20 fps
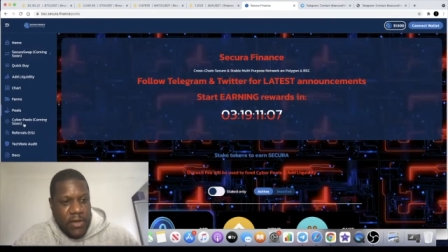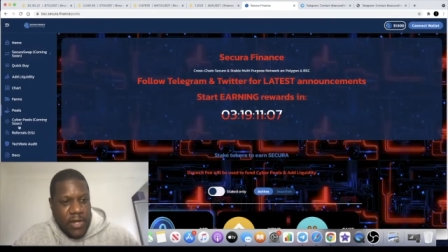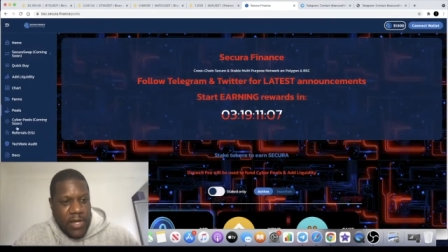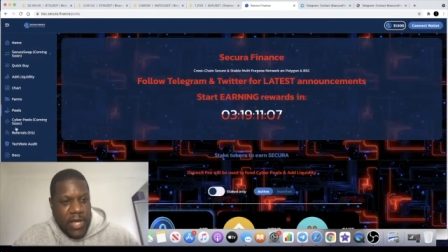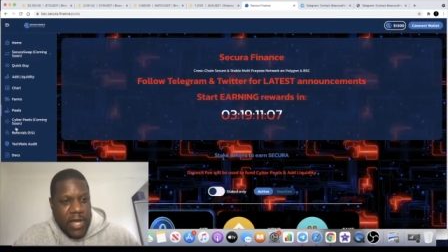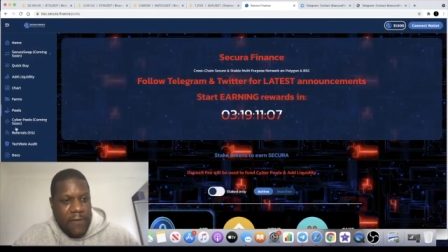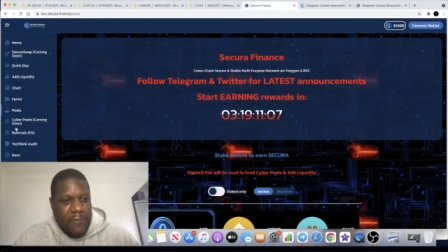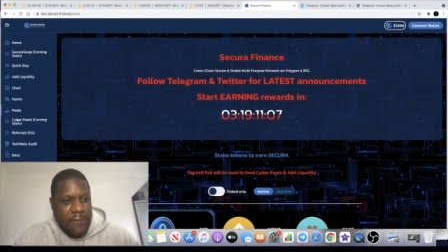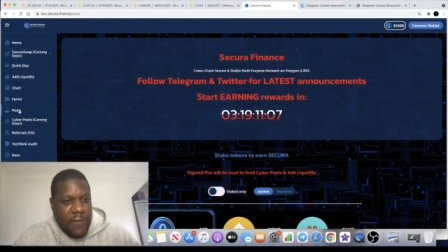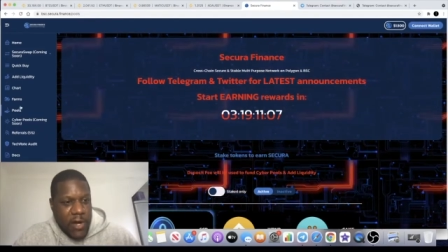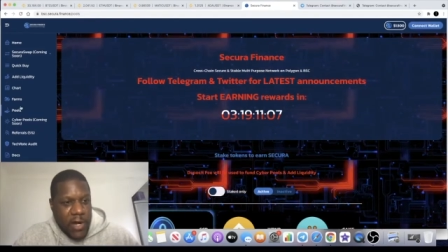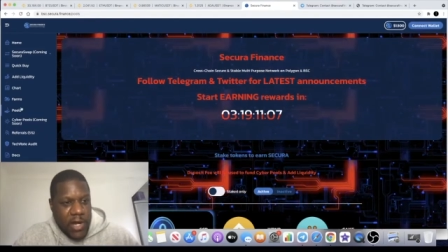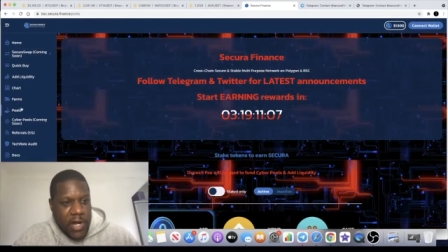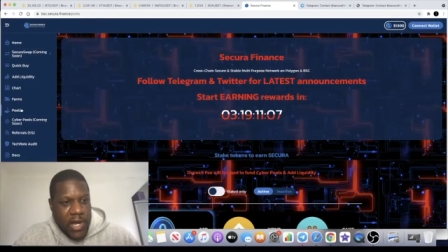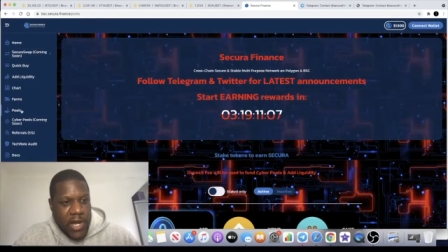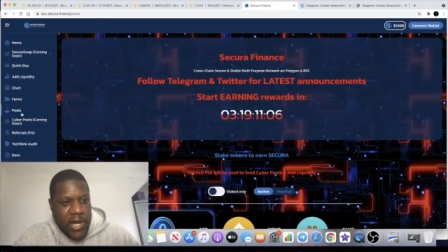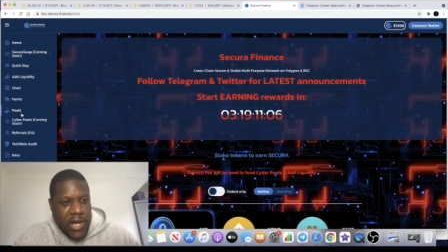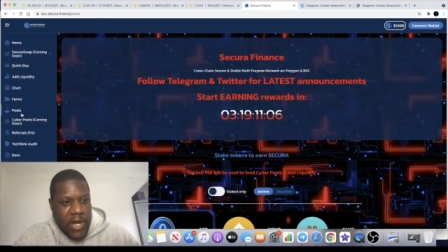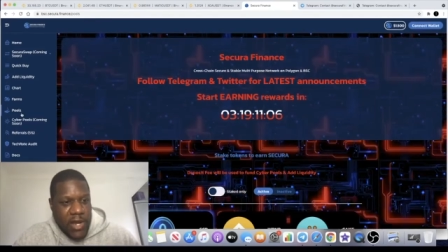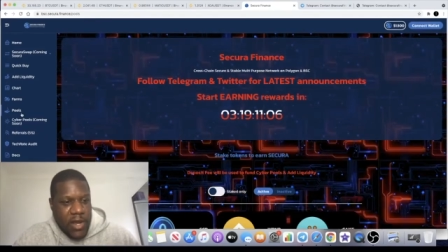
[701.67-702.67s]
And
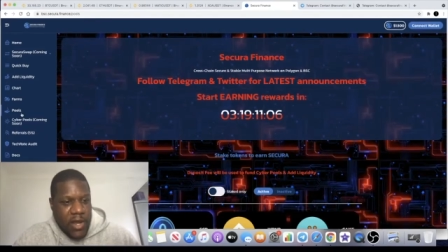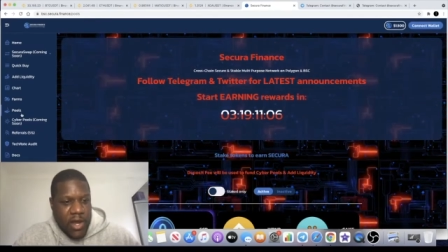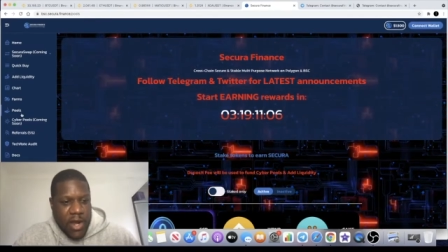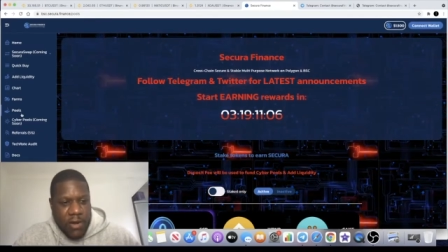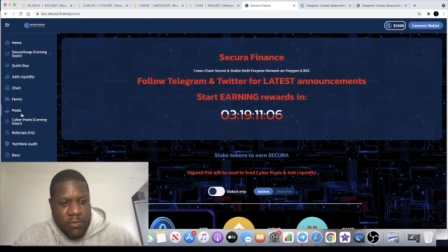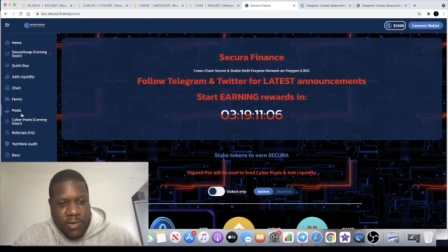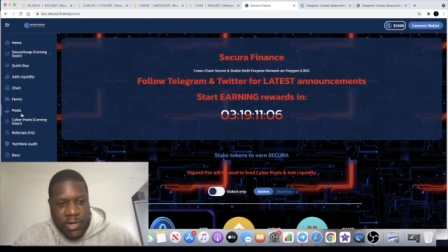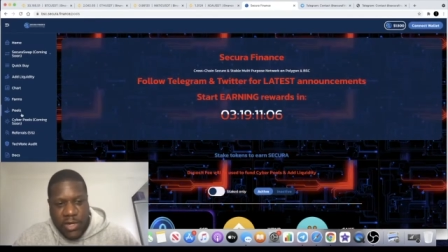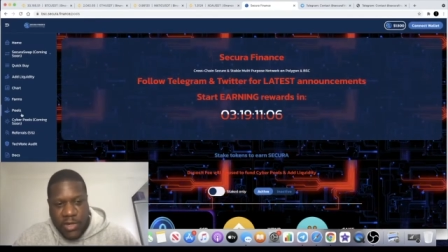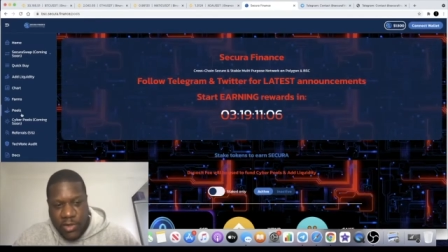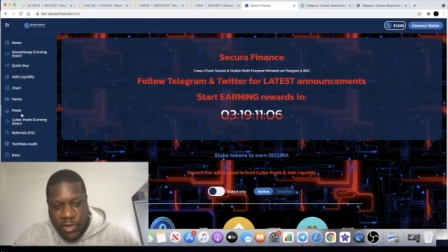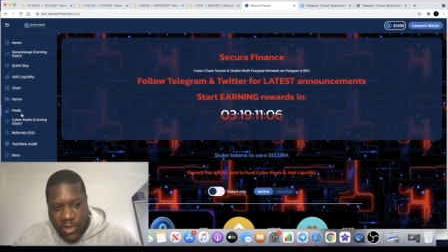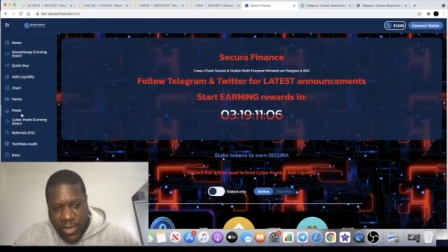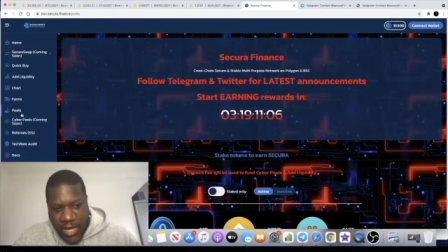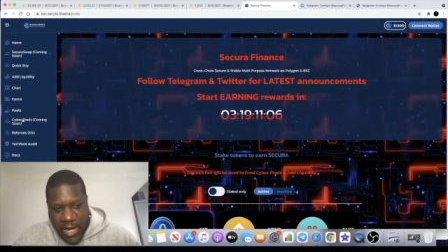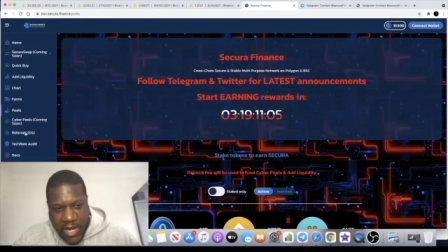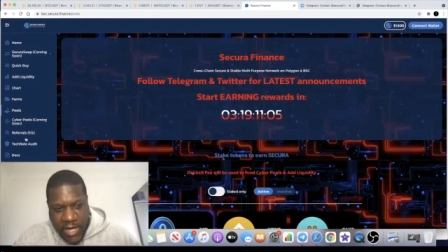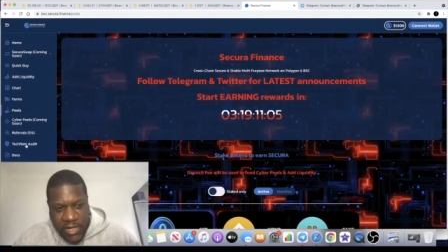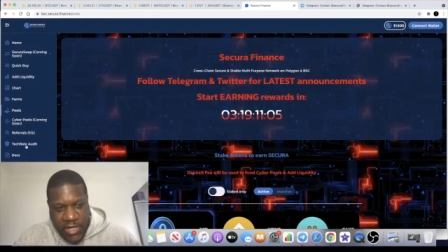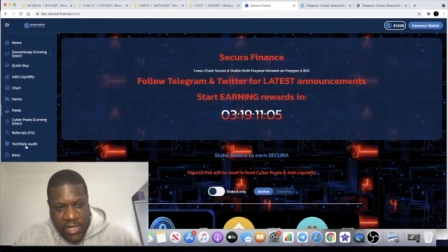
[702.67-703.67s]
finally, I want to look
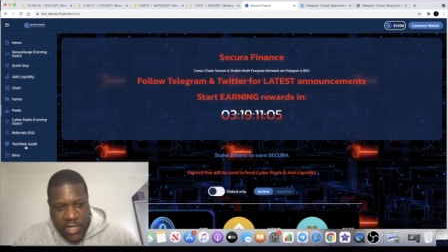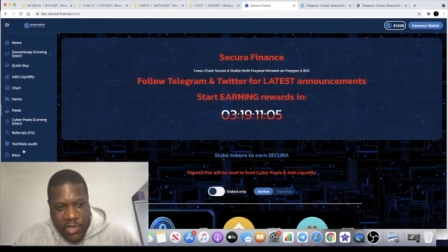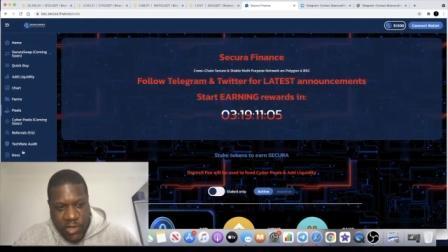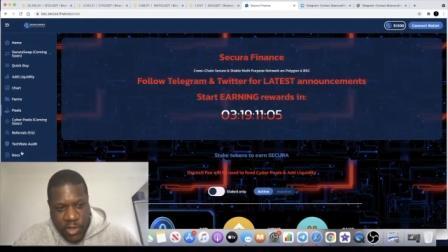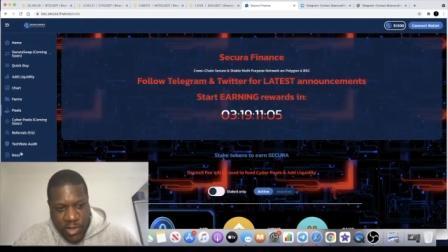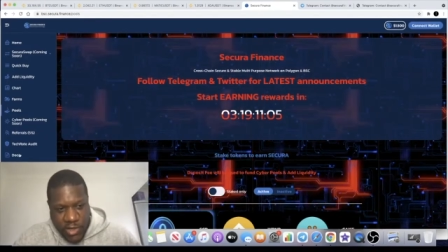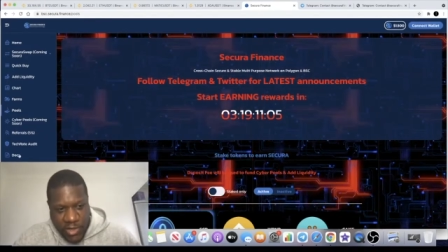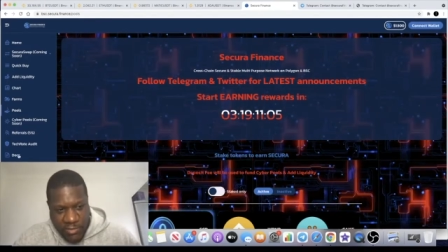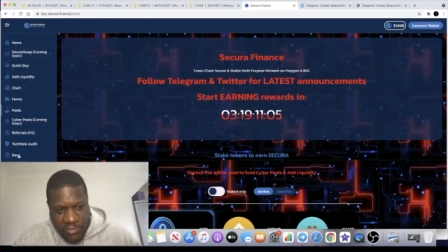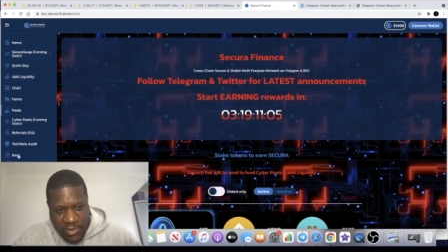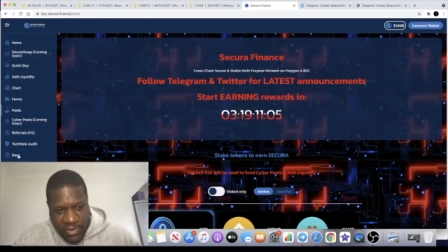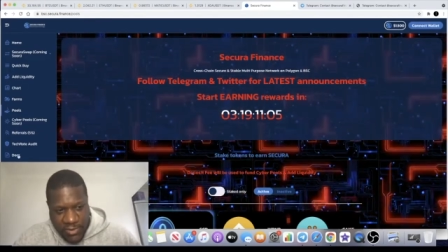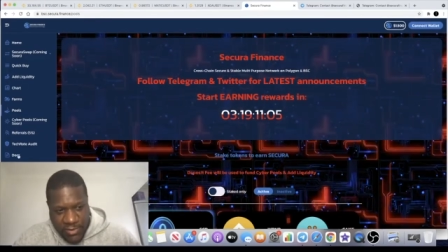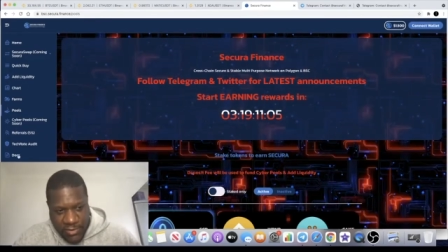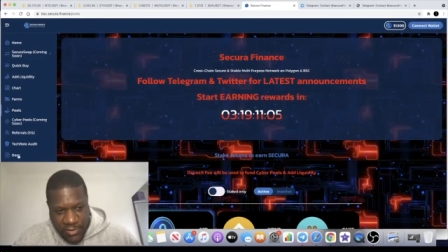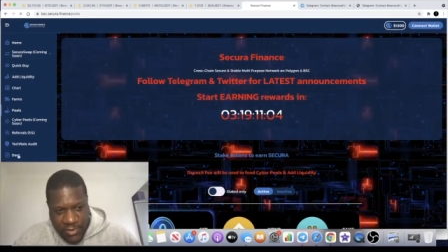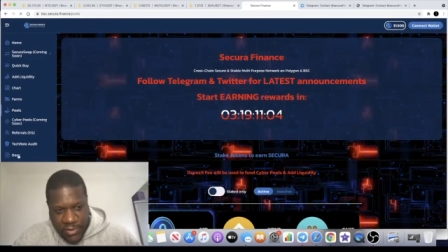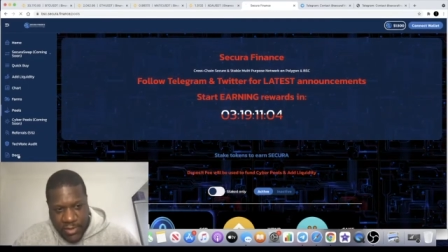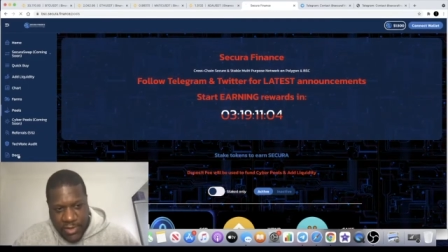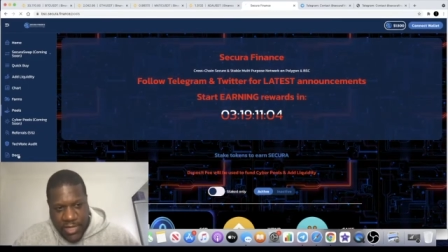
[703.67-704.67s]
at the
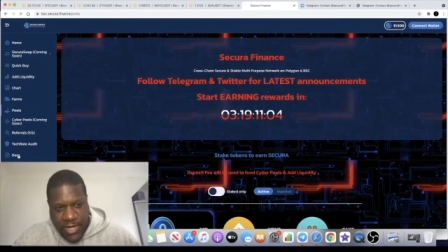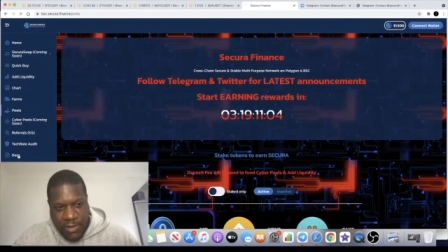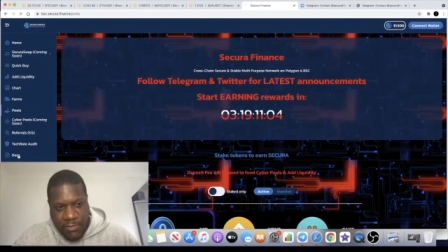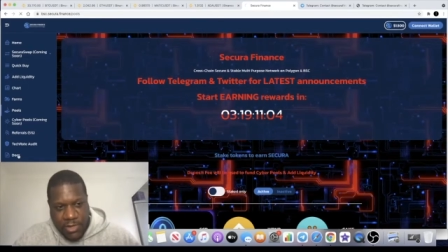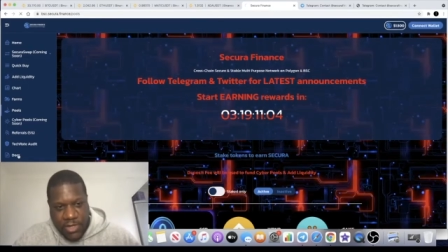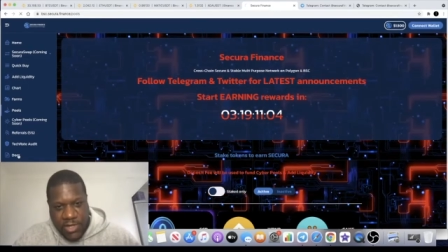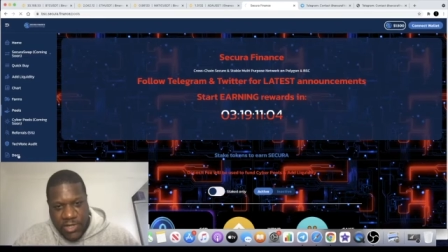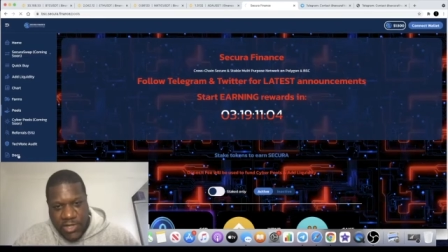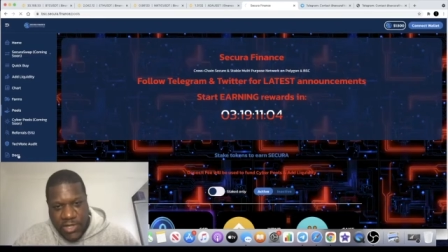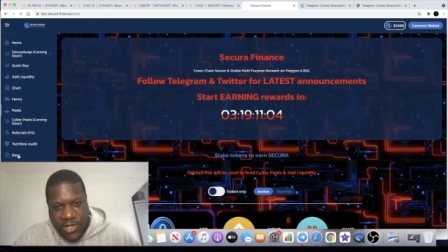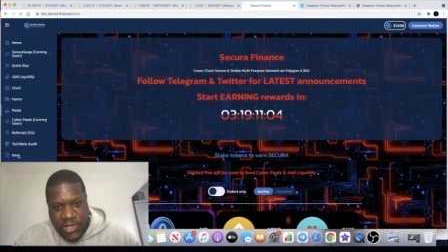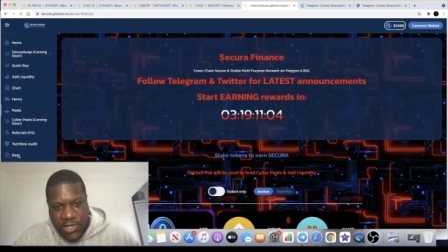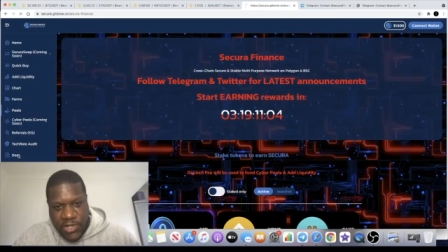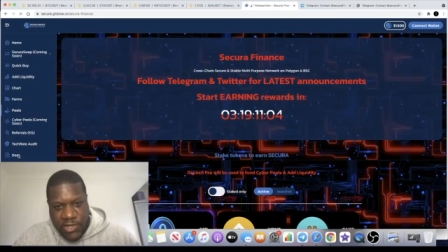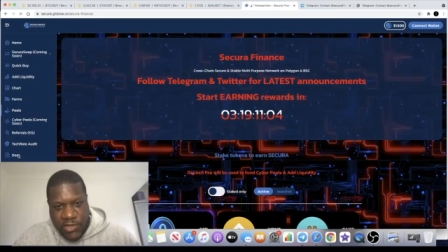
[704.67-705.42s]
documents, okay, because this is